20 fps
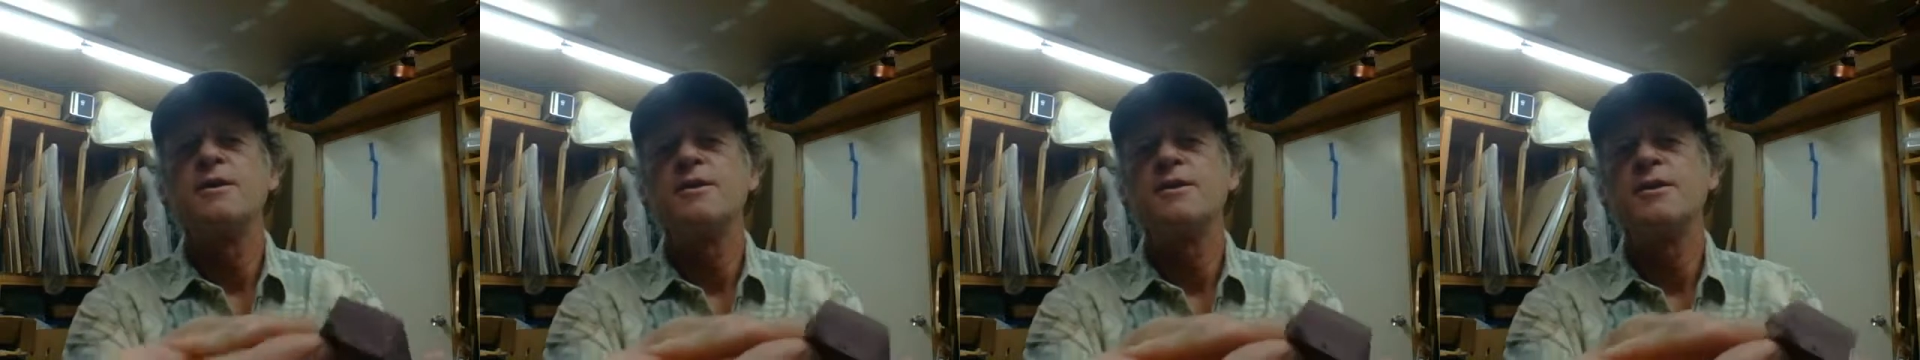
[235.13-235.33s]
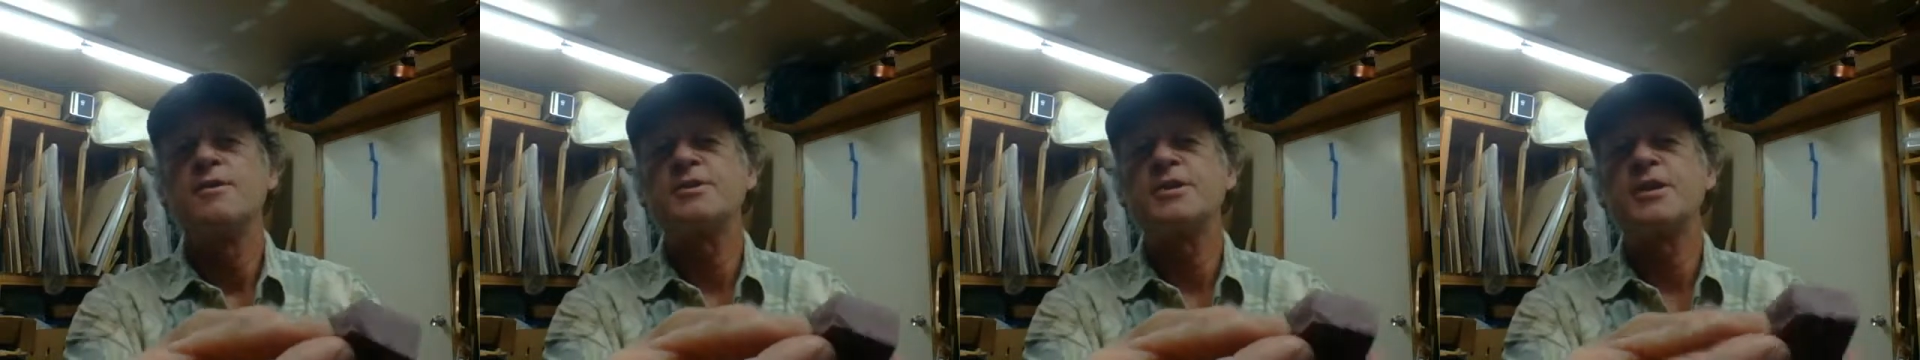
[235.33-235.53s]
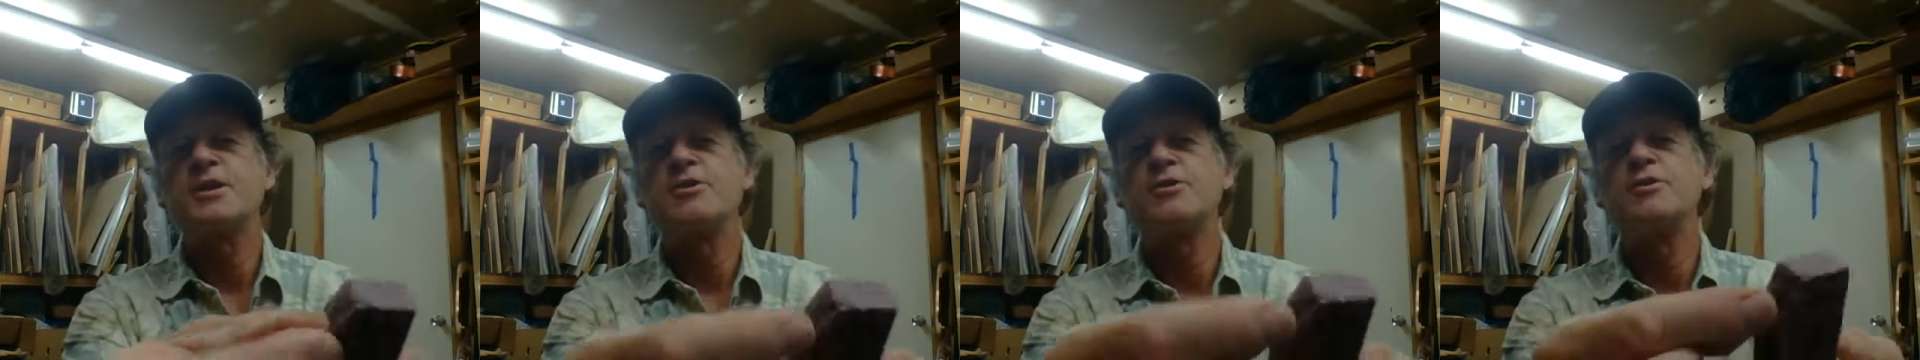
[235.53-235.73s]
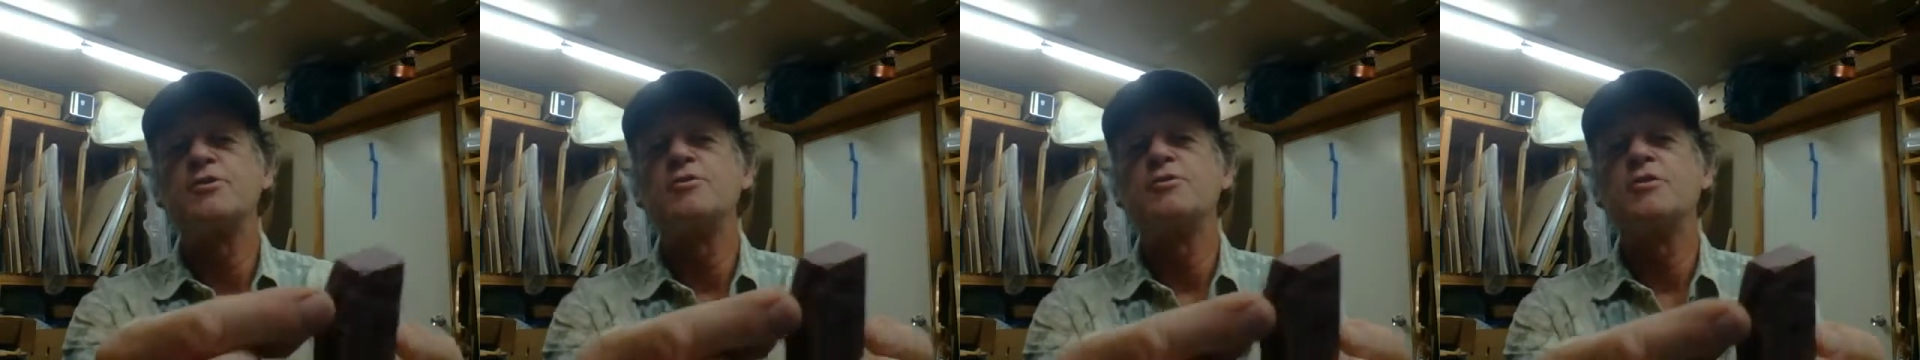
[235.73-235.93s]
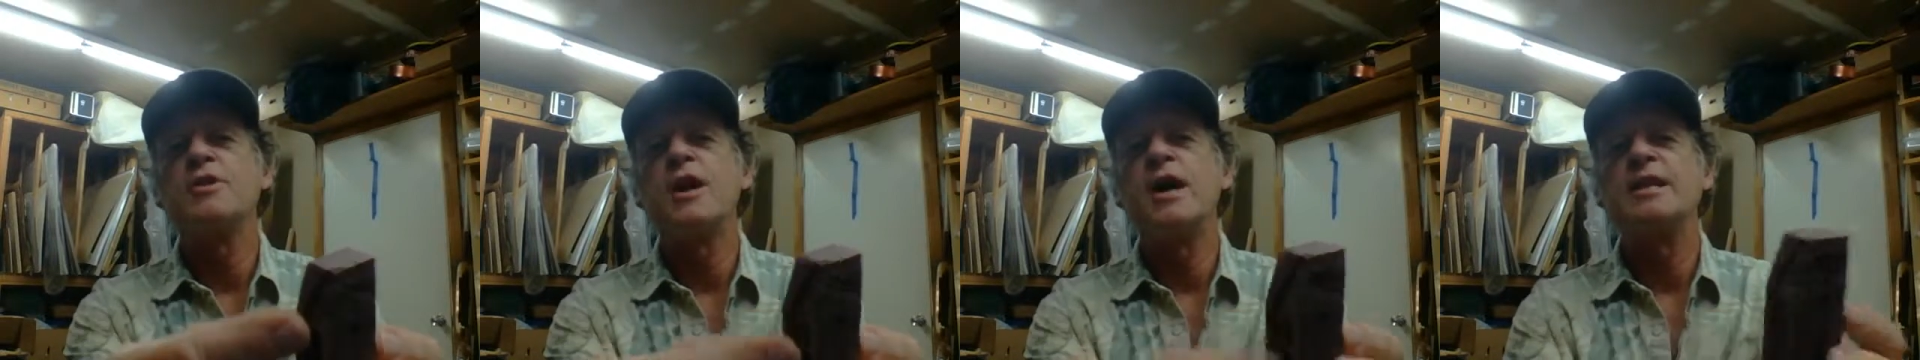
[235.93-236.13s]
there's a
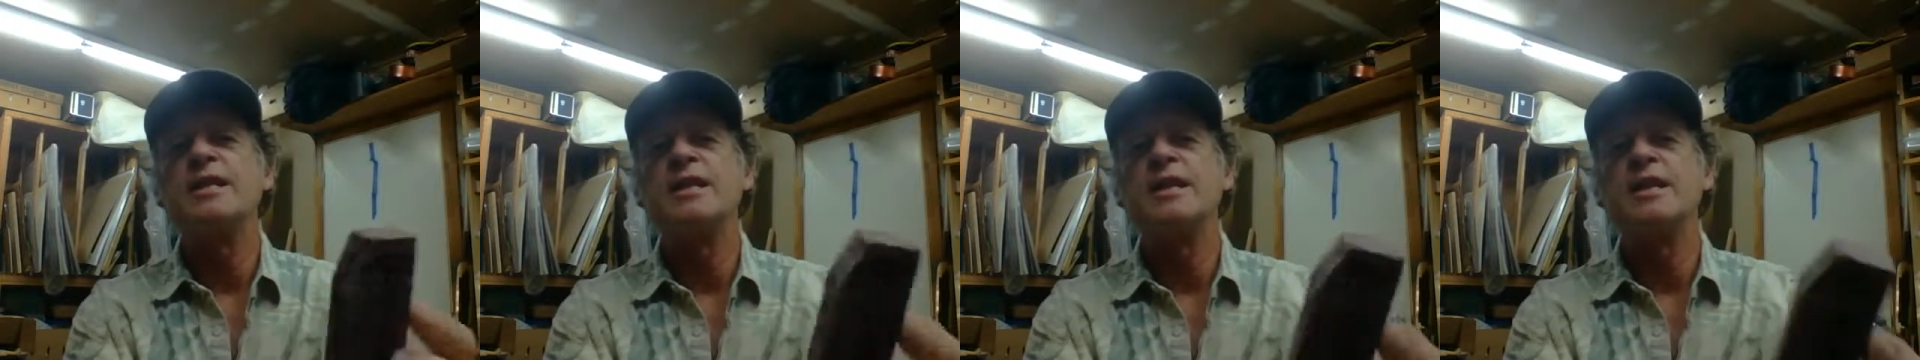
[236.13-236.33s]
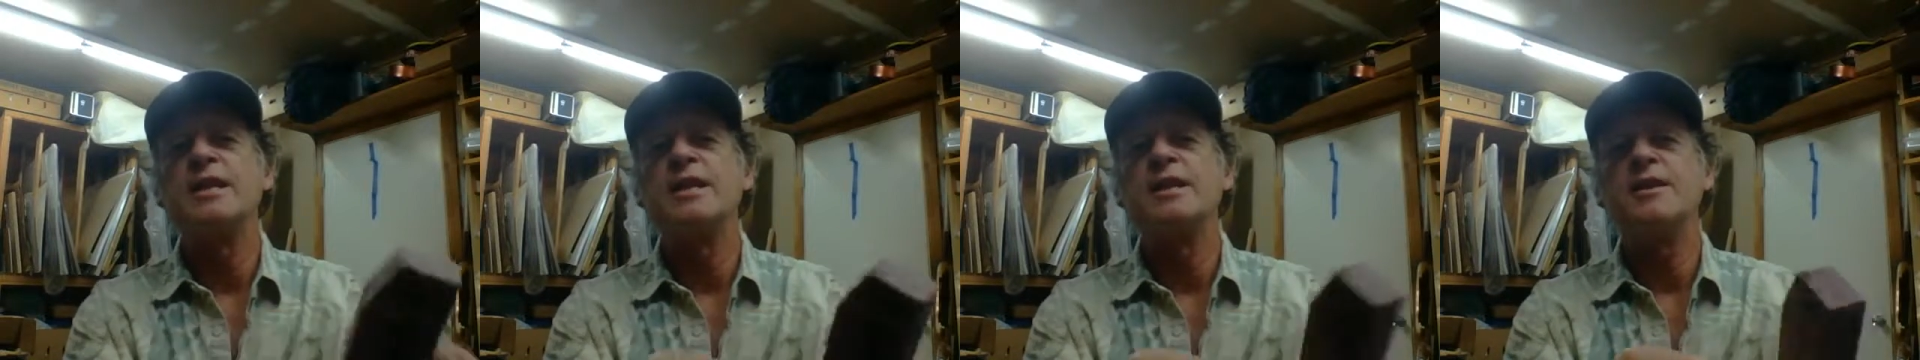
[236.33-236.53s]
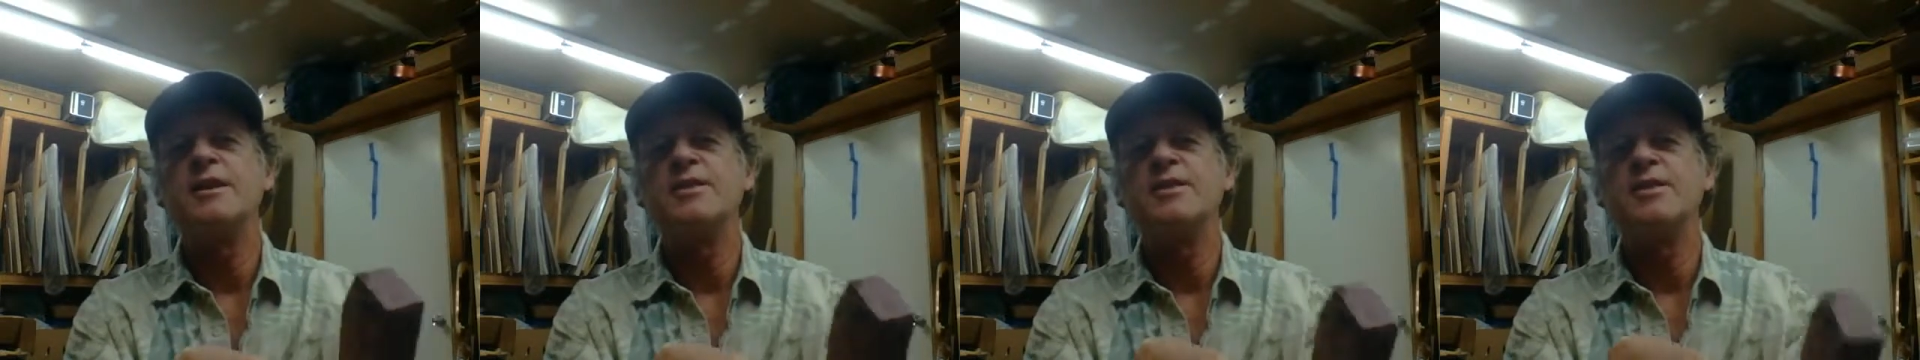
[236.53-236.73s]
glue line in it,